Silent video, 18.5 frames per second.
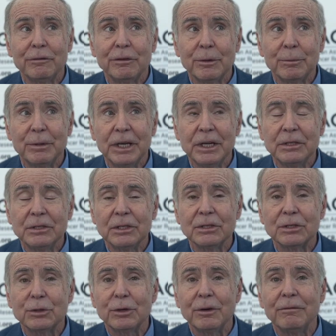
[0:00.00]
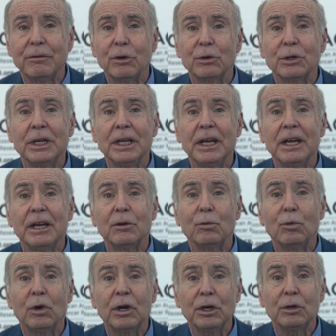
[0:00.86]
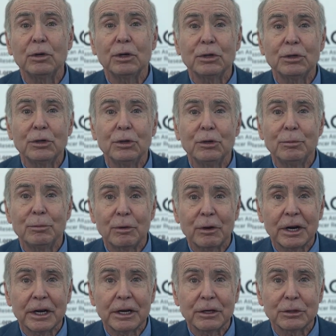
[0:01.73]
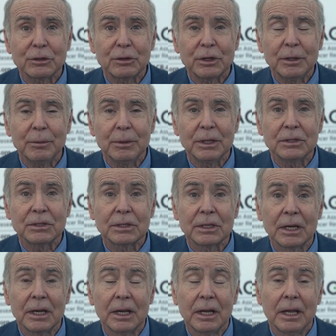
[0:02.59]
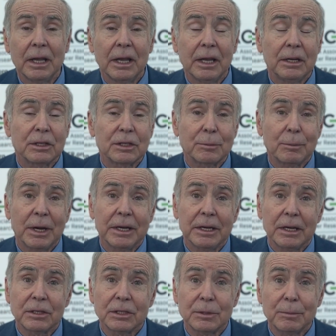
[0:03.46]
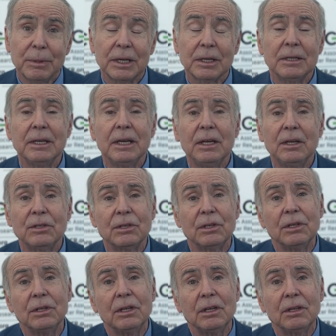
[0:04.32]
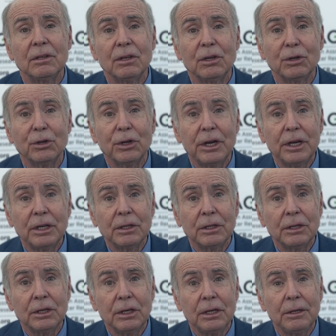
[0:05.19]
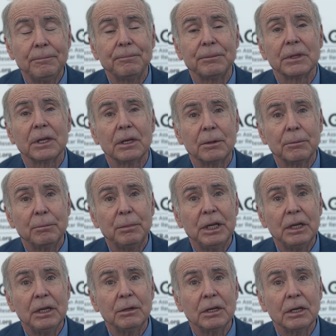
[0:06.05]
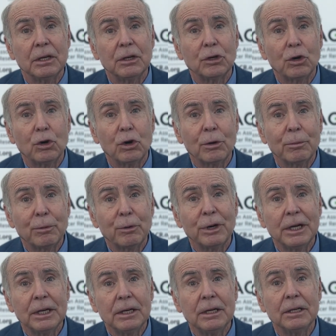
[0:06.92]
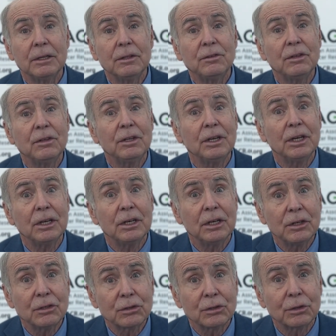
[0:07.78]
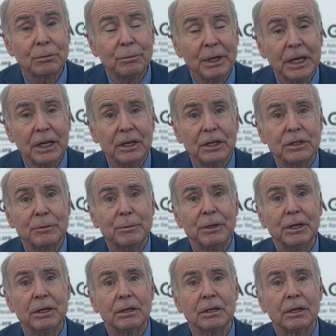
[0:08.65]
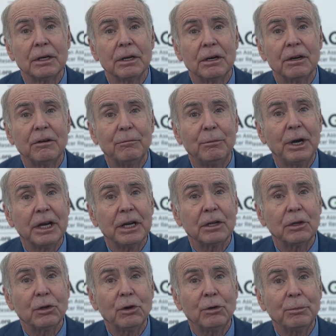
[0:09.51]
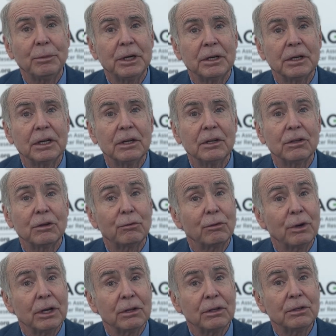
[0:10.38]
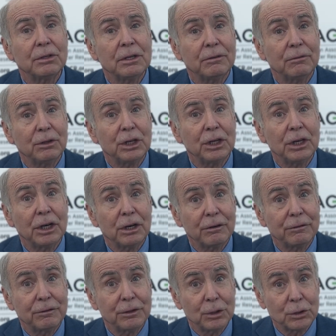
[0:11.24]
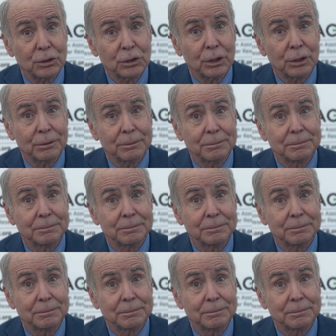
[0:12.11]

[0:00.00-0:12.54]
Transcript: for patients who have only had one or two prior treatments. And it's my expectation that they'll likely be incorporated into the initial management of myeloma in the relatively near future.